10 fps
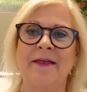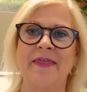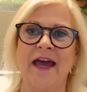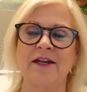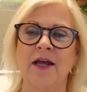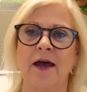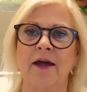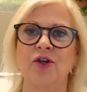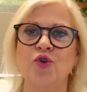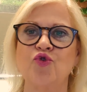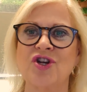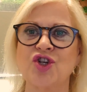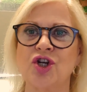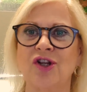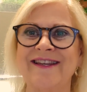that uh,
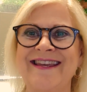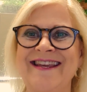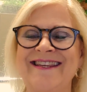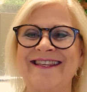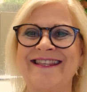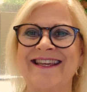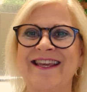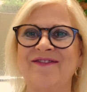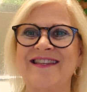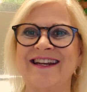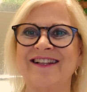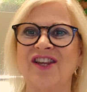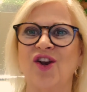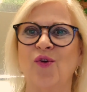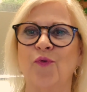nutritional yeast that gives it a
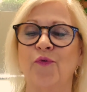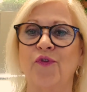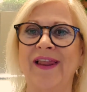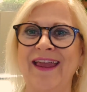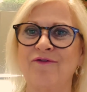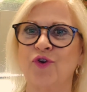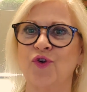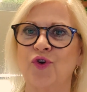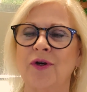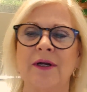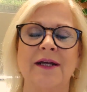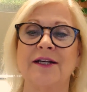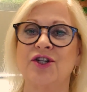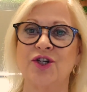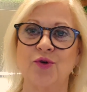little flavor
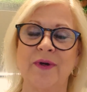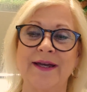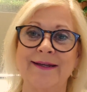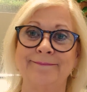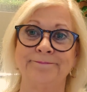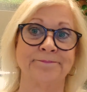to it.